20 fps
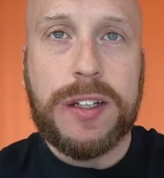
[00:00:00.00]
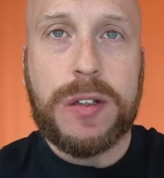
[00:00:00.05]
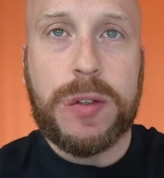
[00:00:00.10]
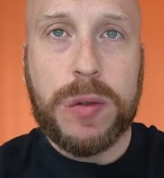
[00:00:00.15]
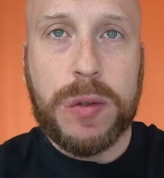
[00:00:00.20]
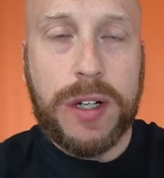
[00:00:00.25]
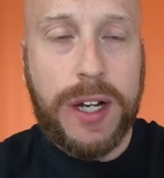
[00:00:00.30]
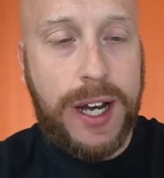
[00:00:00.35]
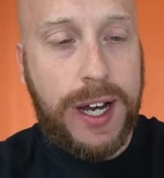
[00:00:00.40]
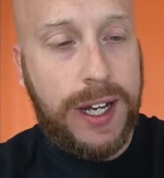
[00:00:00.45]

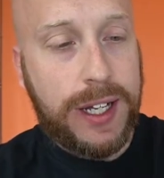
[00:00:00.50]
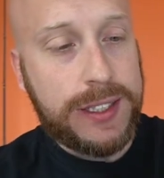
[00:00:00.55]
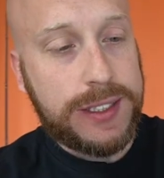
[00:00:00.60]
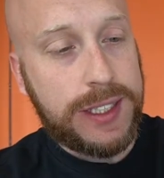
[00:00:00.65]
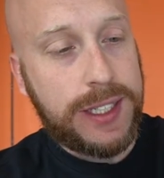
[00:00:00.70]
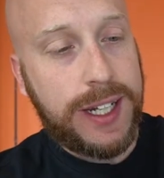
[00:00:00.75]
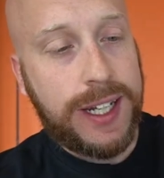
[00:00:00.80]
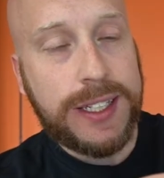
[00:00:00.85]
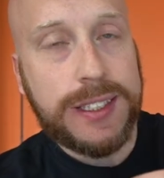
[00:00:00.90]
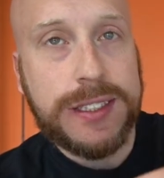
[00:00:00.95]
two guys,
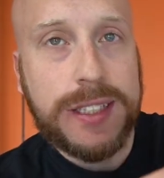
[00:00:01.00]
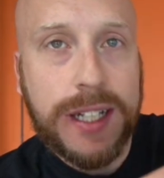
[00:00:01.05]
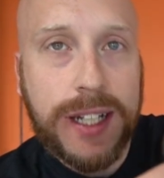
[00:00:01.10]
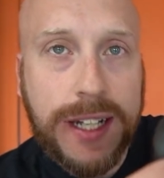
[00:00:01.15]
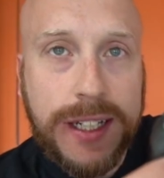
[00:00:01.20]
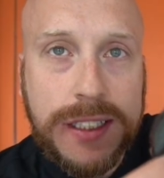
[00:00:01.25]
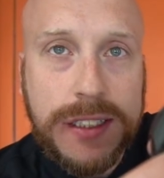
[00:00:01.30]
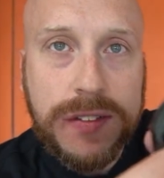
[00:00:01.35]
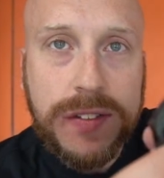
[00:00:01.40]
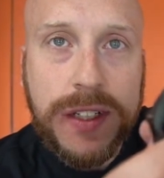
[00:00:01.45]
it has the
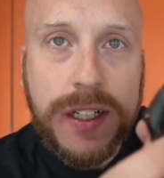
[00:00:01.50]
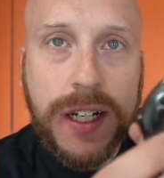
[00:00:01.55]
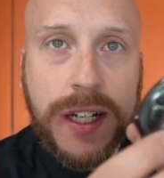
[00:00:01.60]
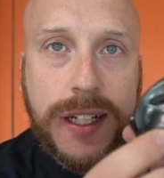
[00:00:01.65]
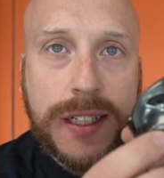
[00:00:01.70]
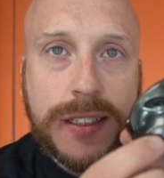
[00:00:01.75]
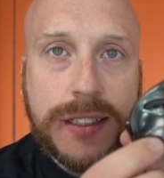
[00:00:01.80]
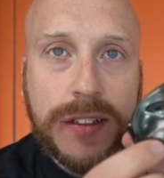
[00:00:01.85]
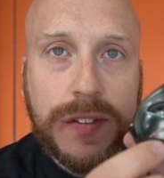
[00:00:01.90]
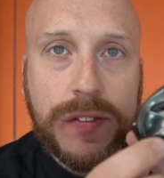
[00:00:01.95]

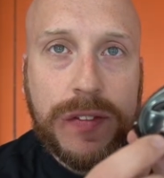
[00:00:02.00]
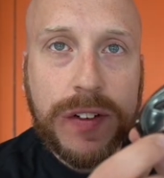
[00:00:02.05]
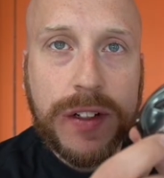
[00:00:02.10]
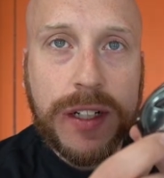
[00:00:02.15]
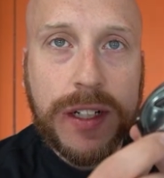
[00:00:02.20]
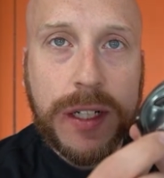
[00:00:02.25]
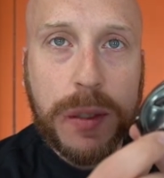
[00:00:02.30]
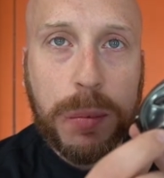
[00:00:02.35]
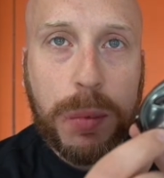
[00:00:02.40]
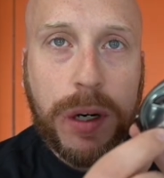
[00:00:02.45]
SVS
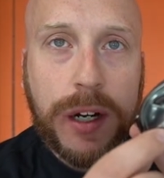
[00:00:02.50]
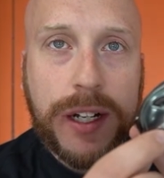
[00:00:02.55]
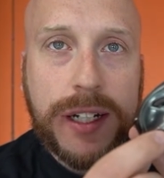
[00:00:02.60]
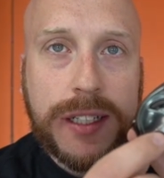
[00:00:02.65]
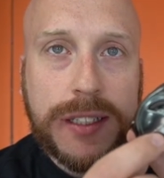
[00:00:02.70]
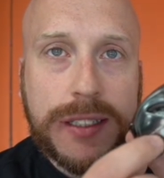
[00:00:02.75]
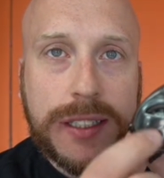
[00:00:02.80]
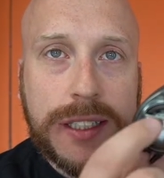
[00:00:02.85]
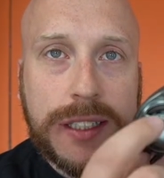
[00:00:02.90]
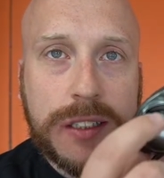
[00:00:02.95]
Infinity
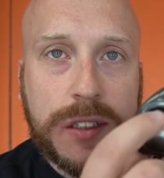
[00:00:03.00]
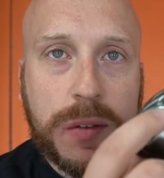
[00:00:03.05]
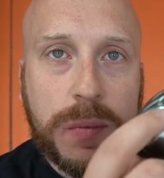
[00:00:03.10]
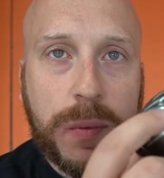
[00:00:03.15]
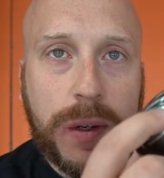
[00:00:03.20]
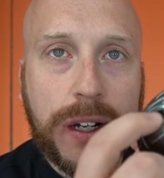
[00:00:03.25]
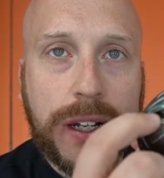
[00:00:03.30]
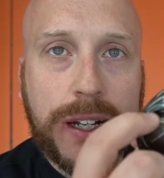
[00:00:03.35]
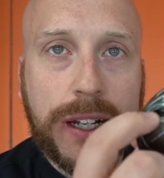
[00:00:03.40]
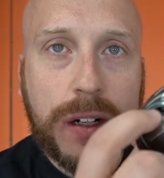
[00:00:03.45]
braking system
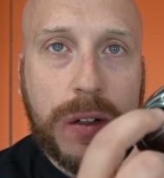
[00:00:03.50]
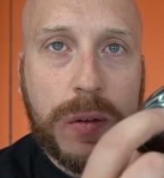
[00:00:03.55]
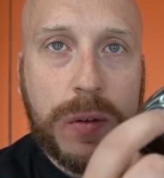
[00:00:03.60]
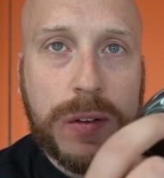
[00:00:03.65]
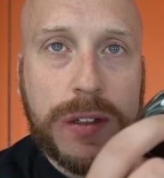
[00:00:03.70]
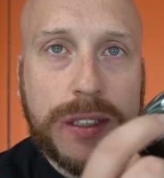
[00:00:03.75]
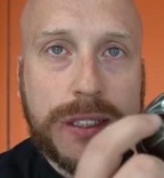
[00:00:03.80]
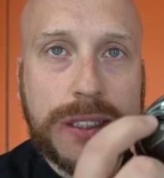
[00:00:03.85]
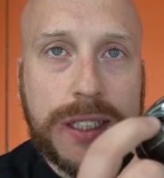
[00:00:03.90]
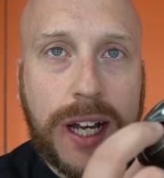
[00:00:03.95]
right here
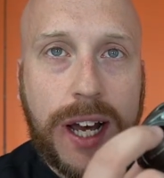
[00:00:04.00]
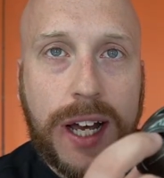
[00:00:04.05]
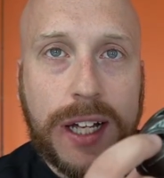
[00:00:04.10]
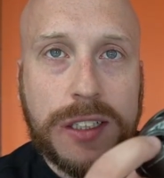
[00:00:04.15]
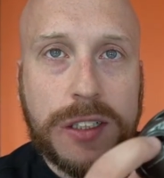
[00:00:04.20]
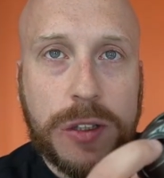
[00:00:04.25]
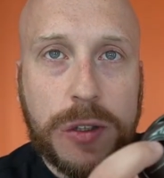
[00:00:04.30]
on the side.